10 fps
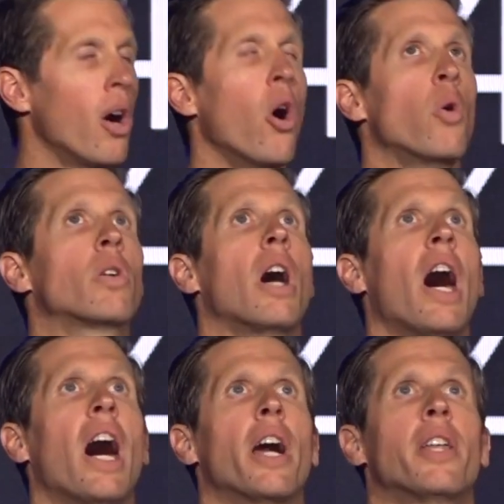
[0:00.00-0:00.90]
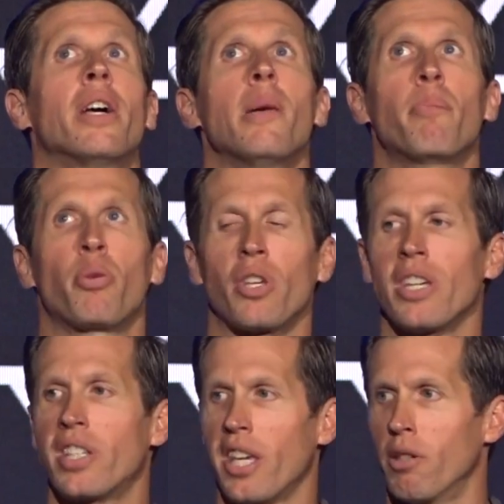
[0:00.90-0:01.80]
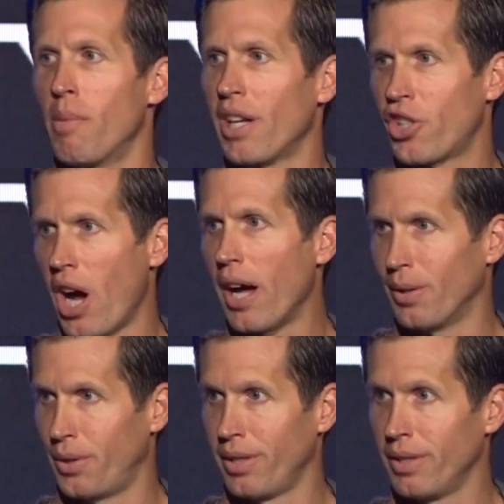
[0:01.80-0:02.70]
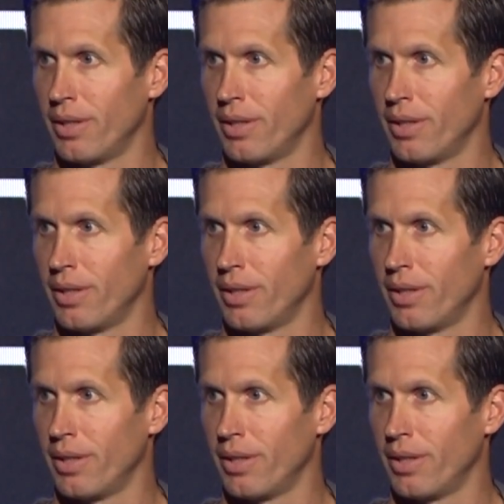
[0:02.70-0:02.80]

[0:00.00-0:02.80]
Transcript: Oh God, please heal my child